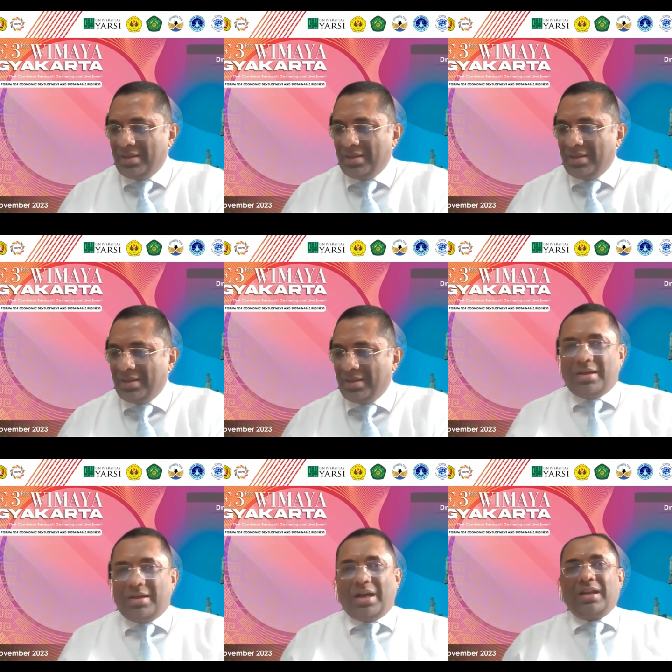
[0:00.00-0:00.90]

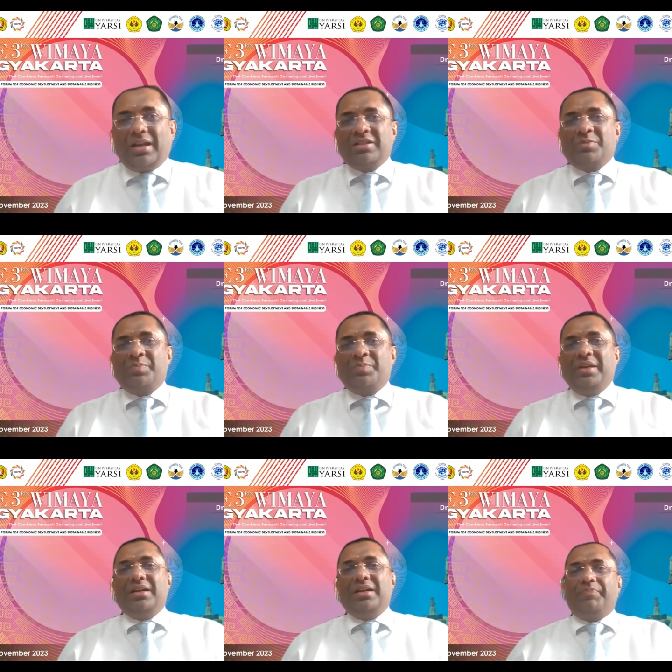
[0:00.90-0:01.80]
Our last
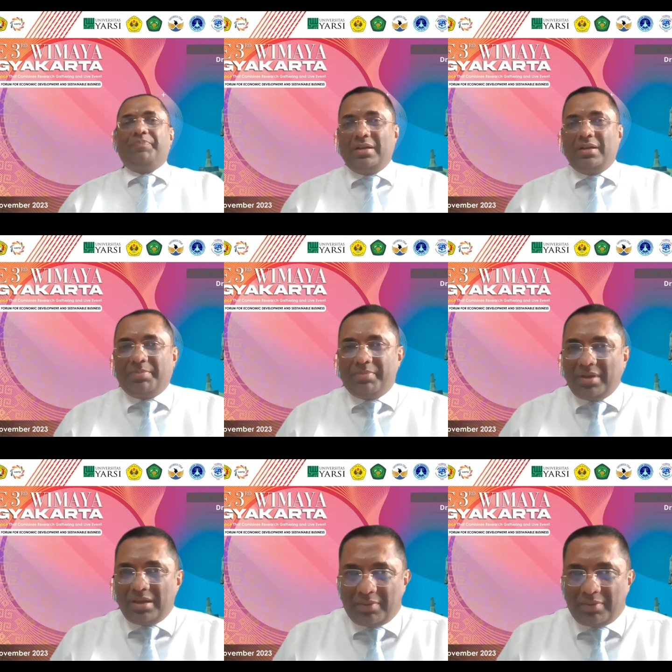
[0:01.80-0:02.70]
speaker,
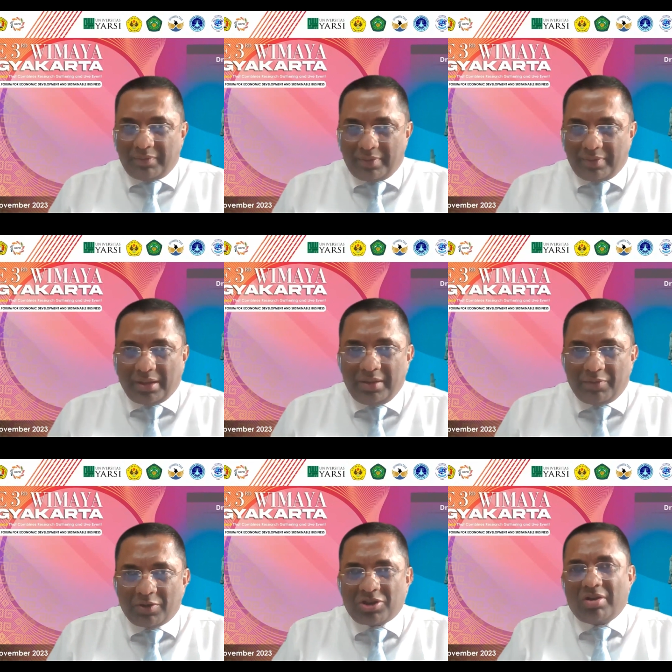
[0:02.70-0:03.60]
he
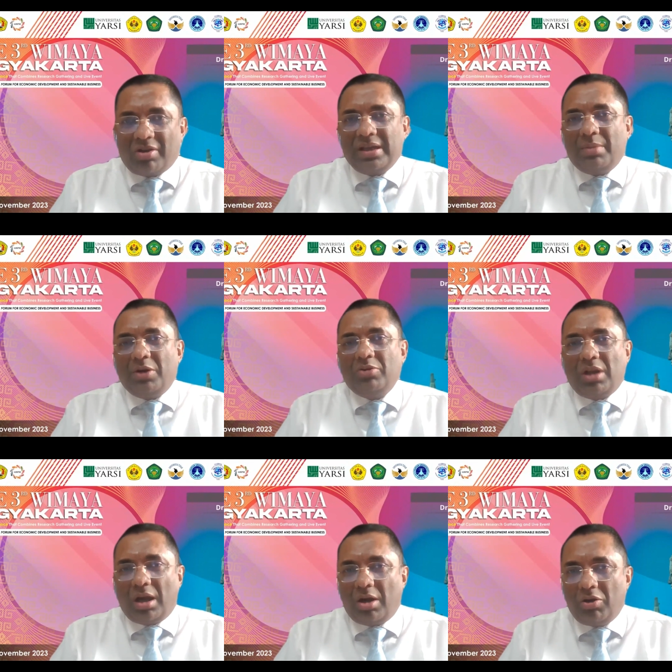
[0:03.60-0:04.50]
was talking about
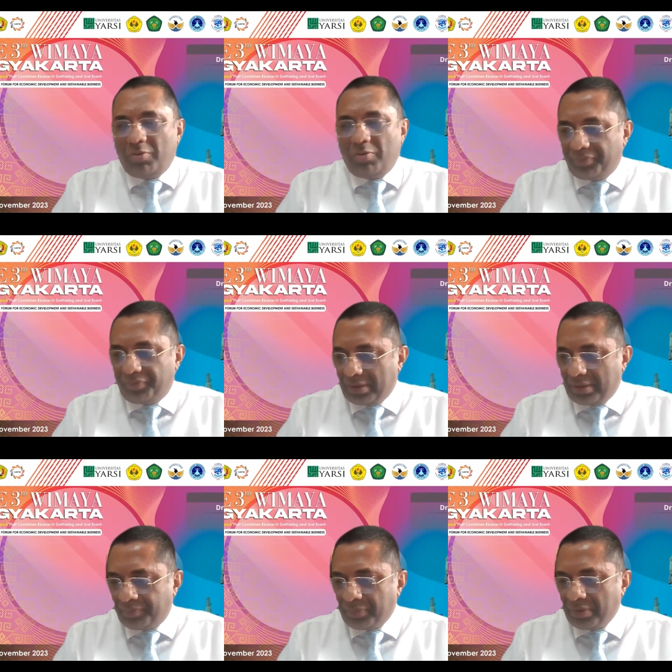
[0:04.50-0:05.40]
how
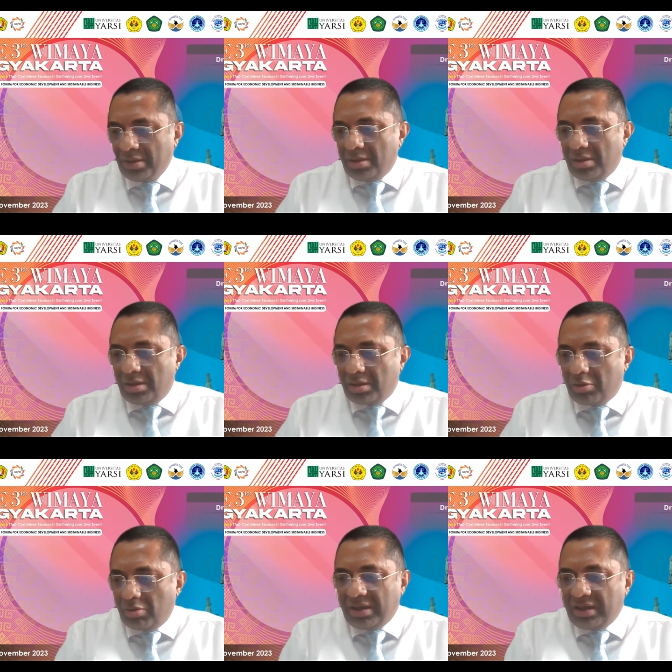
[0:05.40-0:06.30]

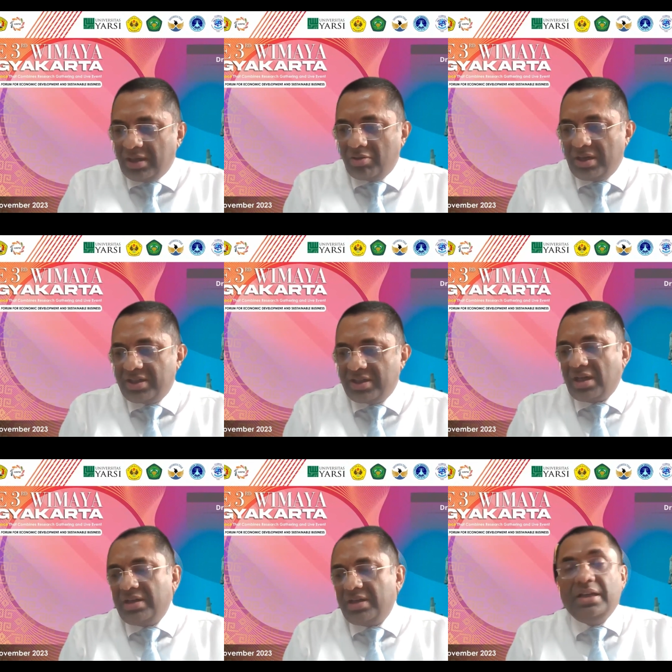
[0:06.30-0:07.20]
Golden
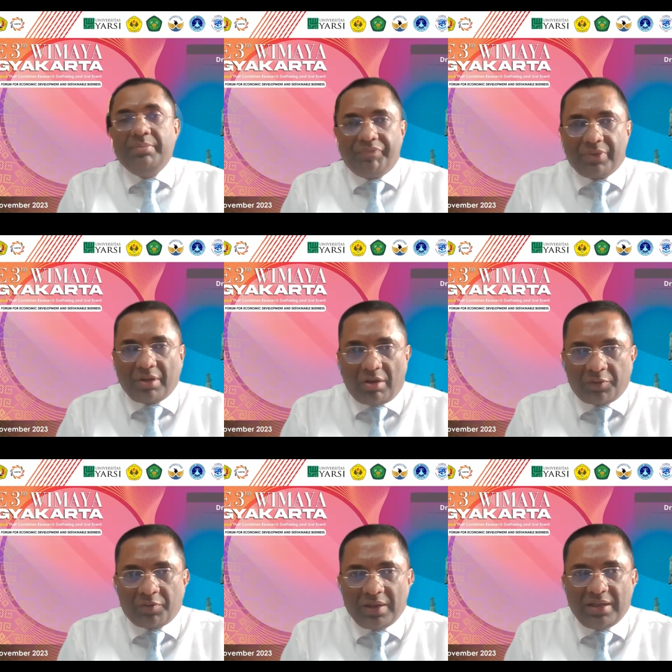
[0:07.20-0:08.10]
Indonesia dream
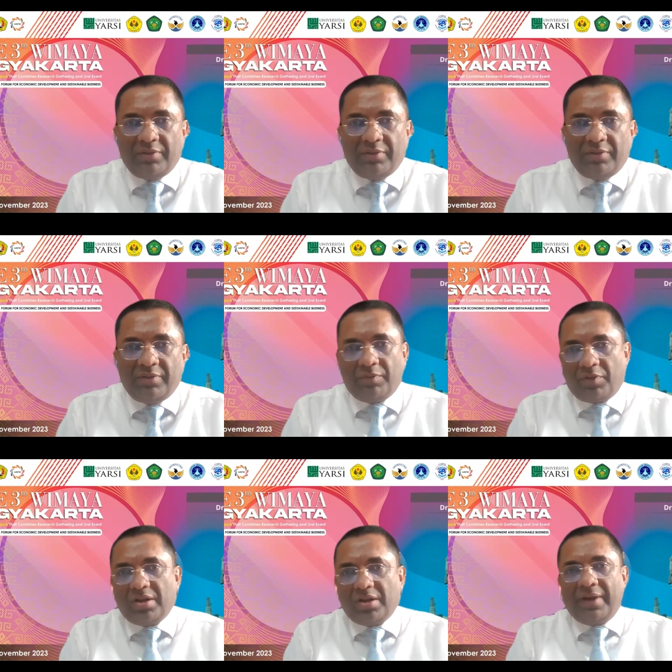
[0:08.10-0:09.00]
of
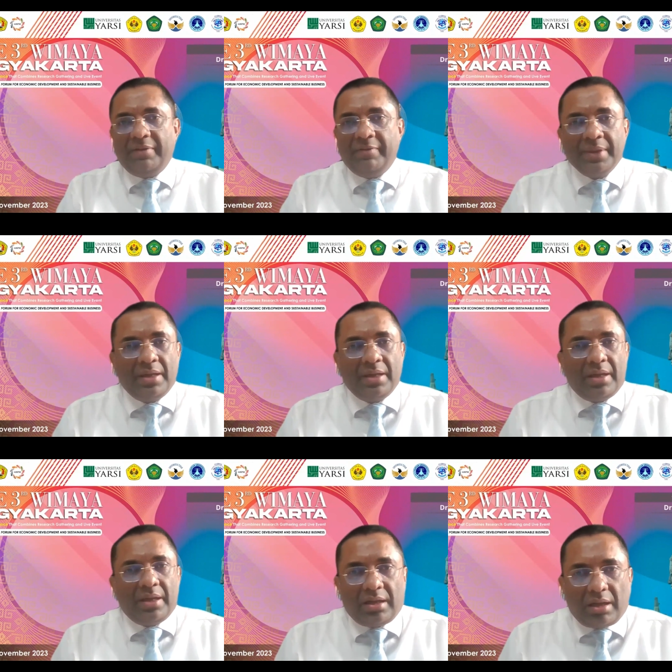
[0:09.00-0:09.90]
2045
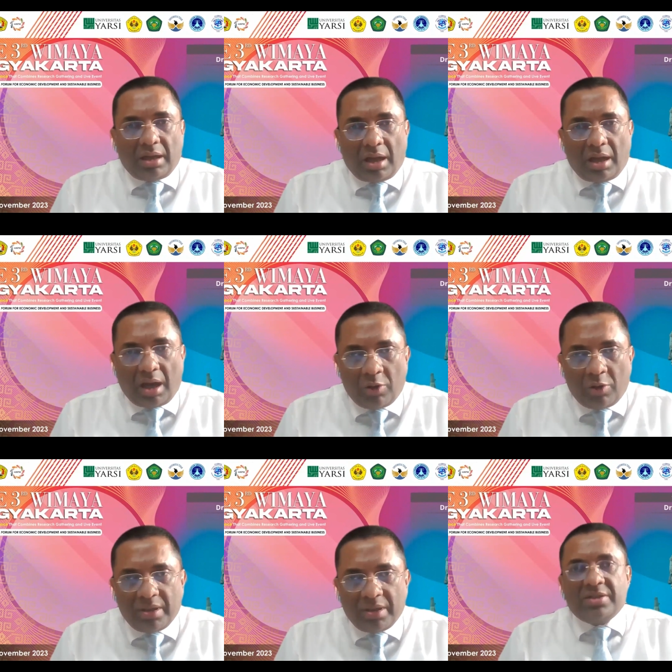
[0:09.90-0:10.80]
and how
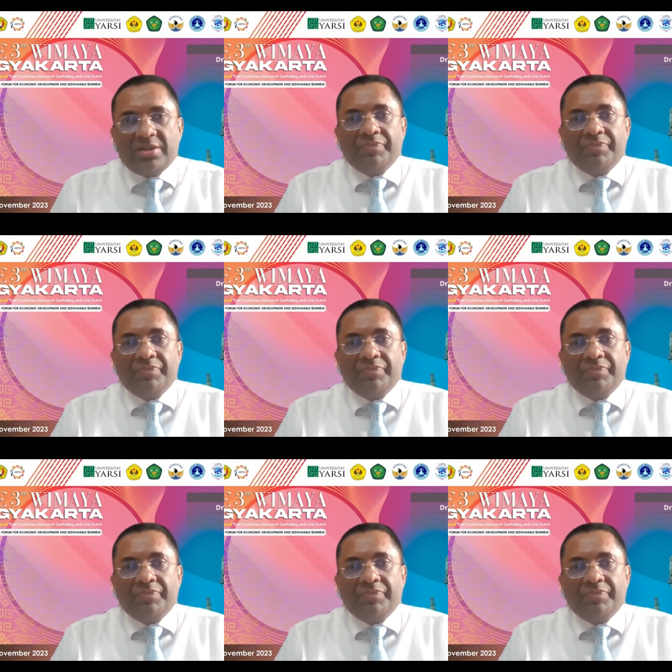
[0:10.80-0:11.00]
much